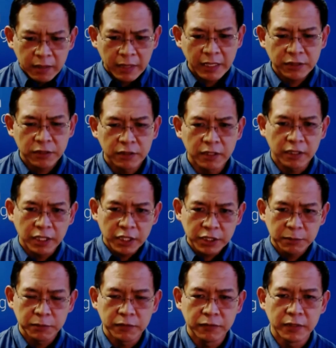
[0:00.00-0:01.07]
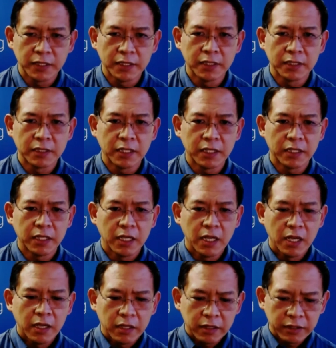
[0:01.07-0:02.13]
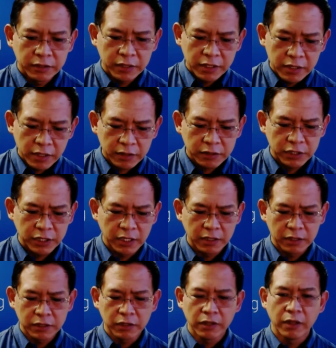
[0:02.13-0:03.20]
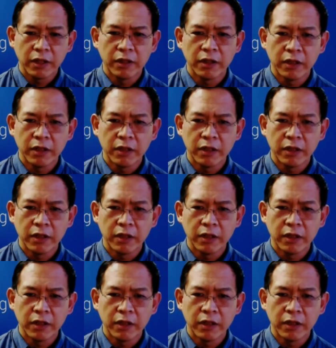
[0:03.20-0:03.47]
That's on the customer-facing side. There's another challenge of